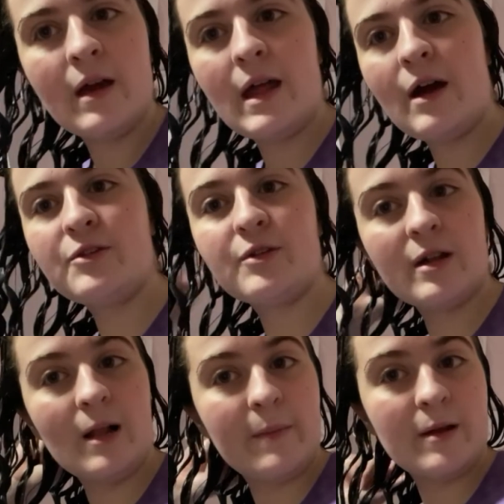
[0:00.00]
And now it's looking
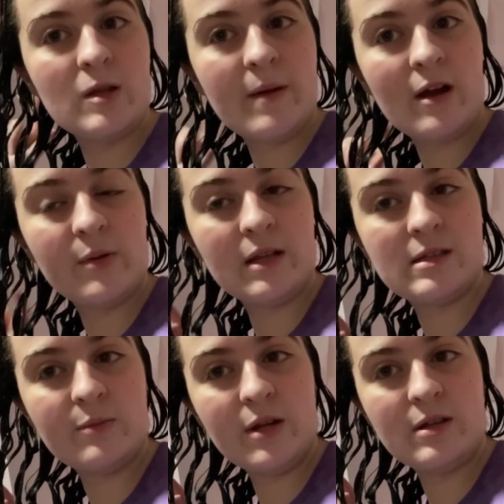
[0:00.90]
a lot better in the back. We
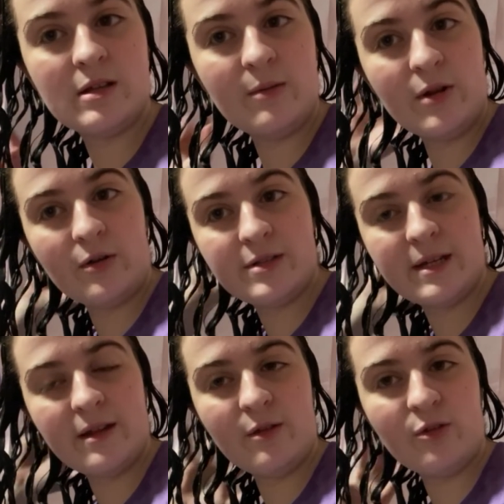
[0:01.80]
don't see
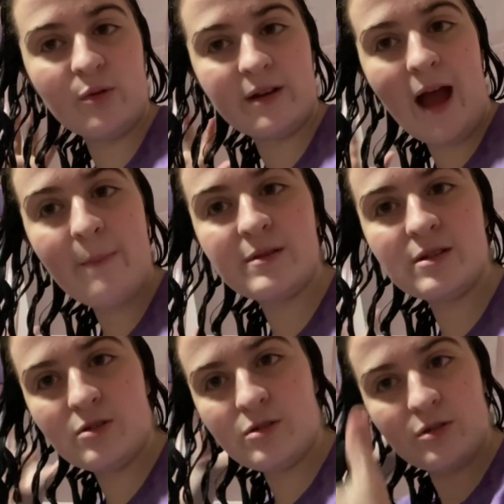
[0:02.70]
any of those weird gaps. It
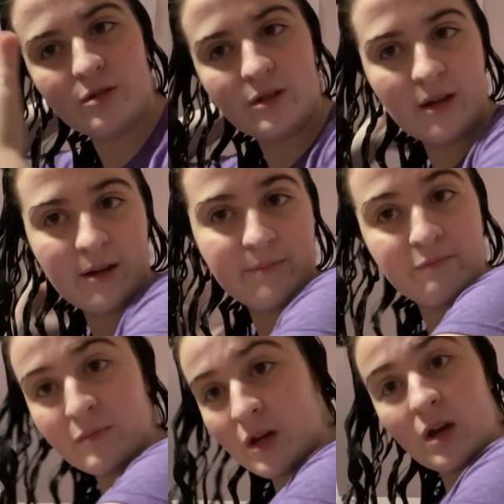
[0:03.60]
just looks like
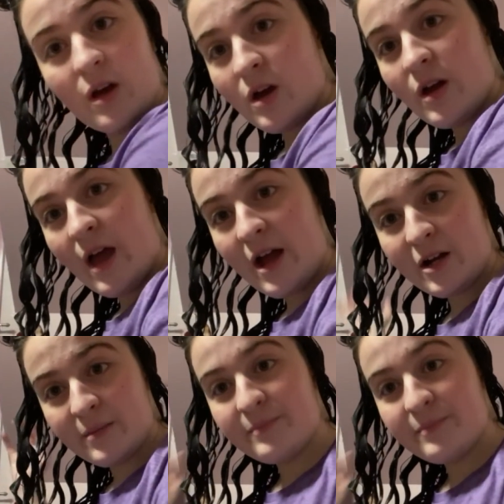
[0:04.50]
hair.